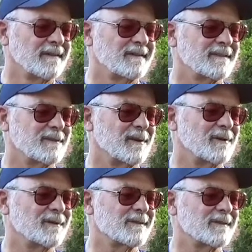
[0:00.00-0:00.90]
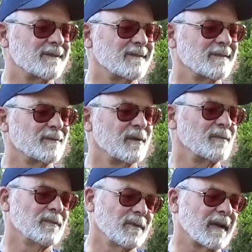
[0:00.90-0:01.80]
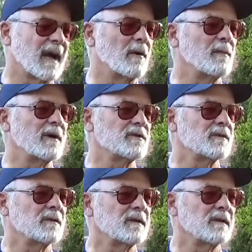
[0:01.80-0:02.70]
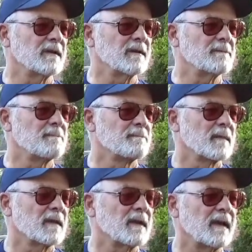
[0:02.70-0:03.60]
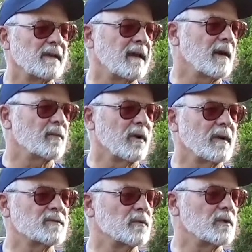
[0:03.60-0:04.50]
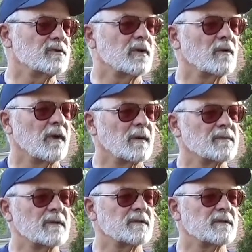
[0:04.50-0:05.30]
So but like Howie mentioned, the handicap ramps, the wheelchair ramps,